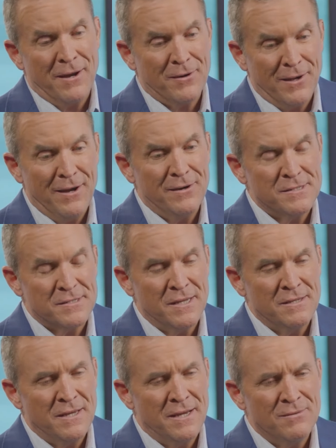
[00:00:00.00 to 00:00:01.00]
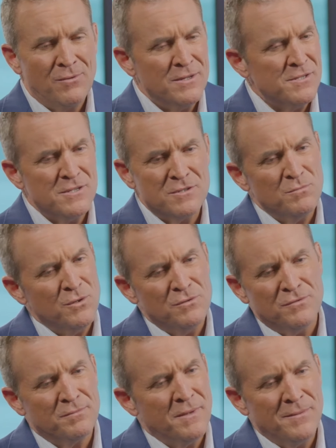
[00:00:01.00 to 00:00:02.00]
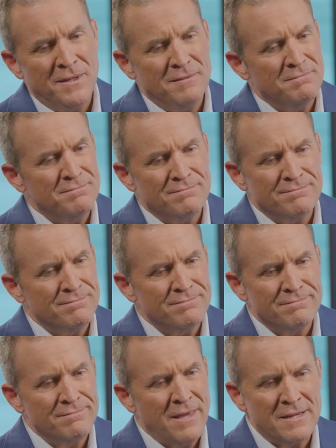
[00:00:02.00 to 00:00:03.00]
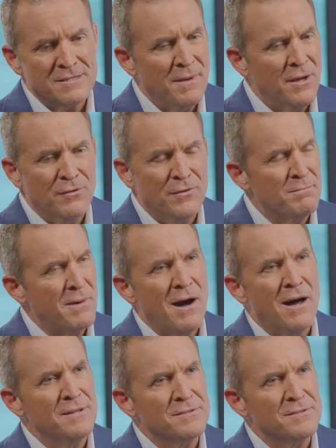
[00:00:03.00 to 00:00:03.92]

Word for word: My banker Larry said, uh, "Why don't you just move maybe X amount over to